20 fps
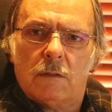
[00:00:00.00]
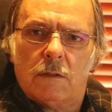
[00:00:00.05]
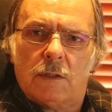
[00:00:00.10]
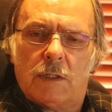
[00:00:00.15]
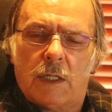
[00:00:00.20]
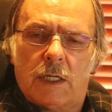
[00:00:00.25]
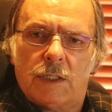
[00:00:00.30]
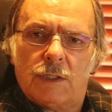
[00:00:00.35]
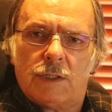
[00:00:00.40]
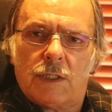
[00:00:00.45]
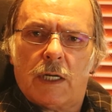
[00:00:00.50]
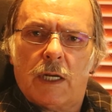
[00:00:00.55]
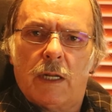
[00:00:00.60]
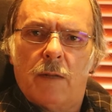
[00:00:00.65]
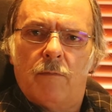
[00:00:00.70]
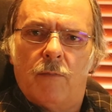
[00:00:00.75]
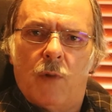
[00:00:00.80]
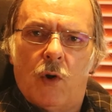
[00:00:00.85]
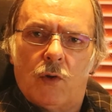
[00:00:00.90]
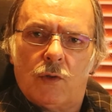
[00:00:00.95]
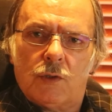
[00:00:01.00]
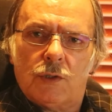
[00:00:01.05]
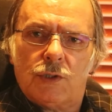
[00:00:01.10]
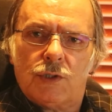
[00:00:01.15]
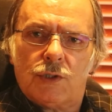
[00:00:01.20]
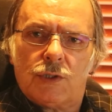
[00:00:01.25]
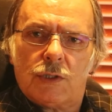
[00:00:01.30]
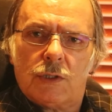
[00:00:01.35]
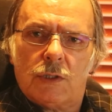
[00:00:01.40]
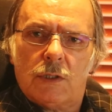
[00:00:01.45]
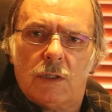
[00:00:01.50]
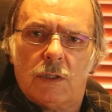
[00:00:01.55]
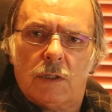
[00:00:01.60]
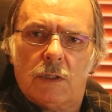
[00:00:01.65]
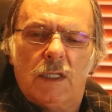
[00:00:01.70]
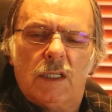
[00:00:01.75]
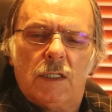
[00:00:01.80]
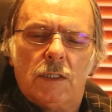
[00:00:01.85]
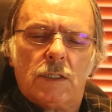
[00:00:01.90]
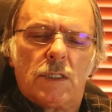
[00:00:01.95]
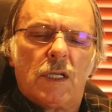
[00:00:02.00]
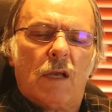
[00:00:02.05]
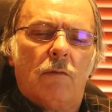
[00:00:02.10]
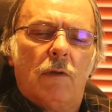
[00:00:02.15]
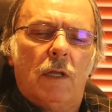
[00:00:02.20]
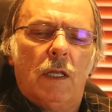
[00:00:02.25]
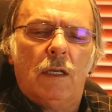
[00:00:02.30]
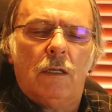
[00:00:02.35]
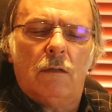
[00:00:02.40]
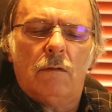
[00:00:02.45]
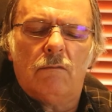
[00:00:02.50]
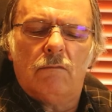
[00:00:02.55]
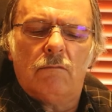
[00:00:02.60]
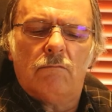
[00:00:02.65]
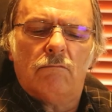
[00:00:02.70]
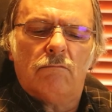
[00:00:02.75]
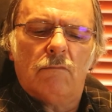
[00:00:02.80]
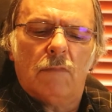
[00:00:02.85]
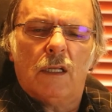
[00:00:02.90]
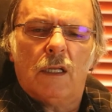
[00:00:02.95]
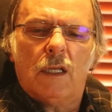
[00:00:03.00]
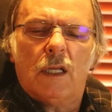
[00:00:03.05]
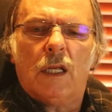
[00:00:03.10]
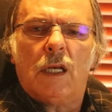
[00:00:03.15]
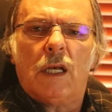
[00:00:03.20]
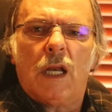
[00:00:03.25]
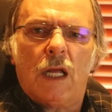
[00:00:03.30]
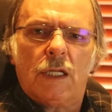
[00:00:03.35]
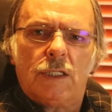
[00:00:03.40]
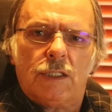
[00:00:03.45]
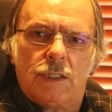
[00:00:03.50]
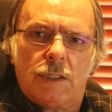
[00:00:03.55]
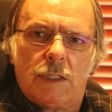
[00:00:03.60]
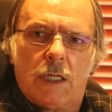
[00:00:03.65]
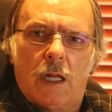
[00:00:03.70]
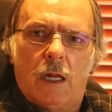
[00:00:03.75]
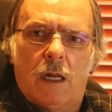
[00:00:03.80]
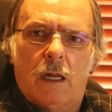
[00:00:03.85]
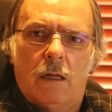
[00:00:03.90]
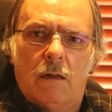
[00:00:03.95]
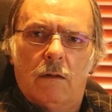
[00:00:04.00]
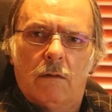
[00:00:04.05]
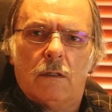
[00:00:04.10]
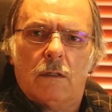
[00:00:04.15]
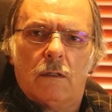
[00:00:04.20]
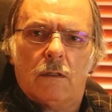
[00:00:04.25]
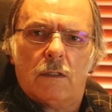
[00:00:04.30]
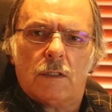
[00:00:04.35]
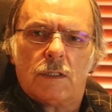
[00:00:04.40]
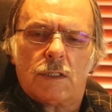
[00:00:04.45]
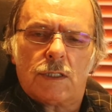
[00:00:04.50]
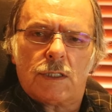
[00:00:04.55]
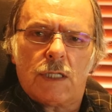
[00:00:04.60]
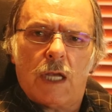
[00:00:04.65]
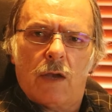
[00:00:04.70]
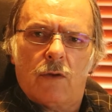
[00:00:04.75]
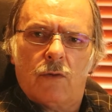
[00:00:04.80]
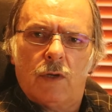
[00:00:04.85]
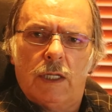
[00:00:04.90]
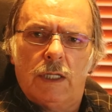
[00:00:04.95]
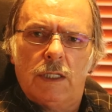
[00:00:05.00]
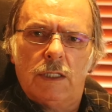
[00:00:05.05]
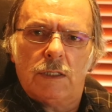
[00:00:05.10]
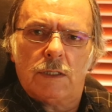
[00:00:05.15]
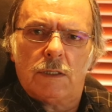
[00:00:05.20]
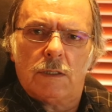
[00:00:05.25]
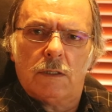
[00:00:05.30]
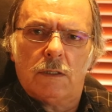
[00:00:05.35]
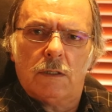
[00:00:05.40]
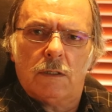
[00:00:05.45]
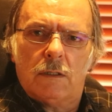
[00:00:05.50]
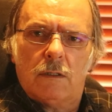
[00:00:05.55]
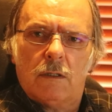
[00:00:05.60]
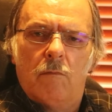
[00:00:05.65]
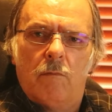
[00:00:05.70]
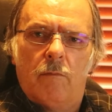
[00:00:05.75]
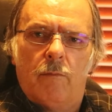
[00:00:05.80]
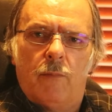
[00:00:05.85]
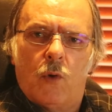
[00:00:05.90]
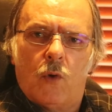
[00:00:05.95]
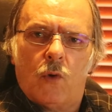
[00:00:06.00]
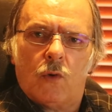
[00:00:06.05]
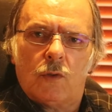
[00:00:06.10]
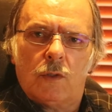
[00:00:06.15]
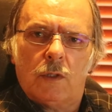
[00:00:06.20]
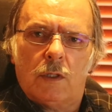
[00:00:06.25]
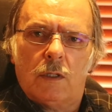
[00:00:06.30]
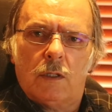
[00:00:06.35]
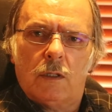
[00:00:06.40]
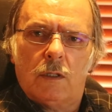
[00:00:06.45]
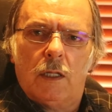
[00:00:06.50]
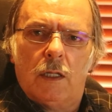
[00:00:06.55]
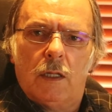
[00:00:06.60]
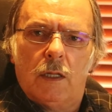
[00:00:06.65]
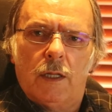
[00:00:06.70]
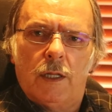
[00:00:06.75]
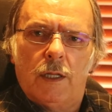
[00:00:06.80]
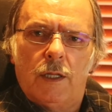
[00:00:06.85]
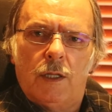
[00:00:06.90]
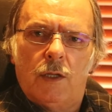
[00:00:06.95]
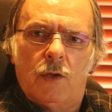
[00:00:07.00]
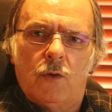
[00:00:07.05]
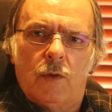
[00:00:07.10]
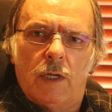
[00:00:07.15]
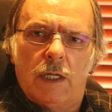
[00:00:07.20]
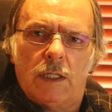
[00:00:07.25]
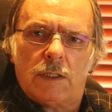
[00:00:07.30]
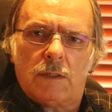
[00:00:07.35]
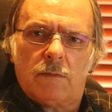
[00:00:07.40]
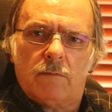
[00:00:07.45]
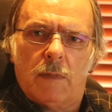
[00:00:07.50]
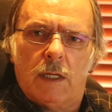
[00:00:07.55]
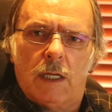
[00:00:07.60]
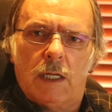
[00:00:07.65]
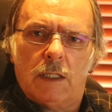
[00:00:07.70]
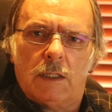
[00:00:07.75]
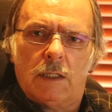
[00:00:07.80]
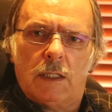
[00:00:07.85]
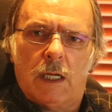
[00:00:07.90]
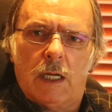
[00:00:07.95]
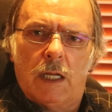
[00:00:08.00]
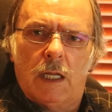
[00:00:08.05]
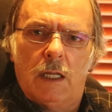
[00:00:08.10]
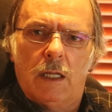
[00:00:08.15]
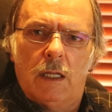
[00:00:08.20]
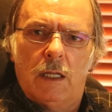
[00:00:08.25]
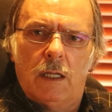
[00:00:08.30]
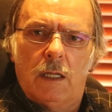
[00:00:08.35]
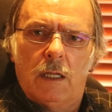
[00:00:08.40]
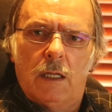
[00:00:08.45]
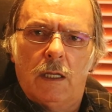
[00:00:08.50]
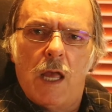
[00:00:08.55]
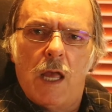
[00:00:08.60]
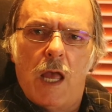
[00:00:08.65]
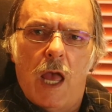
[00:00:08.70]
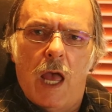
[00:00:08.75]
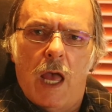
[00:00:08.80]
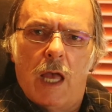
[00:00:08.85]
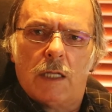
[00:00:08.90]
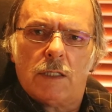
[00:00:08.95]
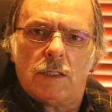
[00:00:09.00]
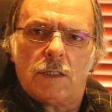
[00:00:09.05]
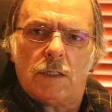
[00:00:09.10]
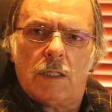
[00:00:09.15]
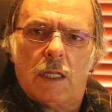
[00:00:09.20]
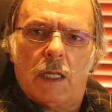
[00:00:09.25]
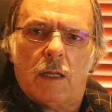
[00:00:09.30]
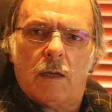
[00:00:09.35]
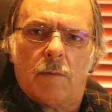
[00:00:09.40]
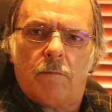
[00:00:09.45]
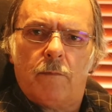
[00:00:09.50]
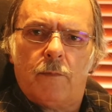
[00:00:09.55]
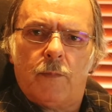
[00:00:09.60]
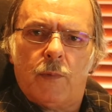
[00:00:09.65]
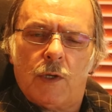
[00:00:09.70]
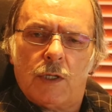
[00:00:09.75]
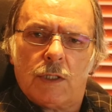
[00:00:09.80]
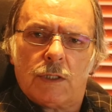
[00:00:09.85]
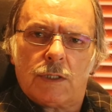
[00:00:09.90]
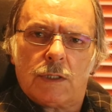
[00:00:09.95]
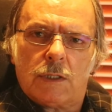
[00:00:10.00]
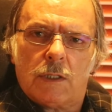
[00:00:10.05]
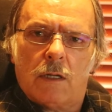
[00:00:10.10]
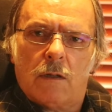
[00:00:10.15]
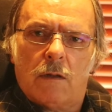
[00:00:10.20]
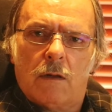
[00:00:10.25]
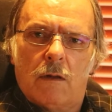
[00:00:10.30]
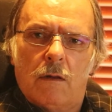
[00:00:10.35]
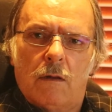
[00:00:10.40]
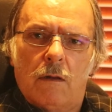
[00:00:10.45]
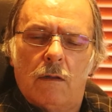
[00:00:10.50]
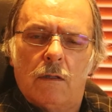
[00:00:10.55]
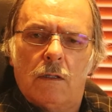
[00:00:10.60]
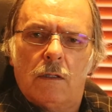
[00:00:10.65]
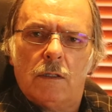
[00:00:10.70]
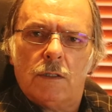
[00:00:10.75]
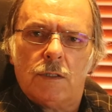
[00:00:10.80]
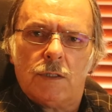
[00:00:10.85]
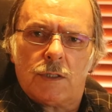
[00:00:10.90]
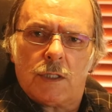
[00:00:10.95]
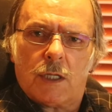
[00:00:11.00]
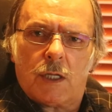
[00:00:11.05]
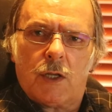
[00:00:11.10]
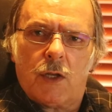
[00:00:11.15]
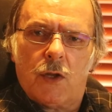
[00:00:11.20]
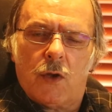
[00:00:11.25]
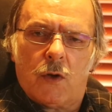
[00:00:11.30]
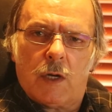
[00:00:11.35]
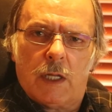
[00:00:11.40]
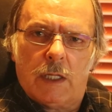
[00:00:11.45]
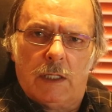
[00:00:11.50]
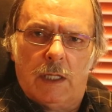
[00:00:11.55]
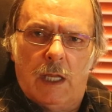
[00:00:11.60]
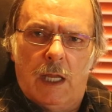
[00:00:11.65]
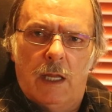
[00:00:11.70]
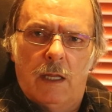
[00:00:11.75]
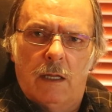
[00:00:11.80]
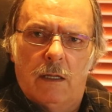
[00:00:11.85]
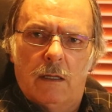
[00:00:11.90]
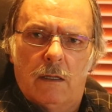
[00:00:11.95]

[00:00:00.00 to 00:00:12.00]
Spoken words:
Treasury bonds. So in a nutshell, the Saudis bought the US military as their personal security.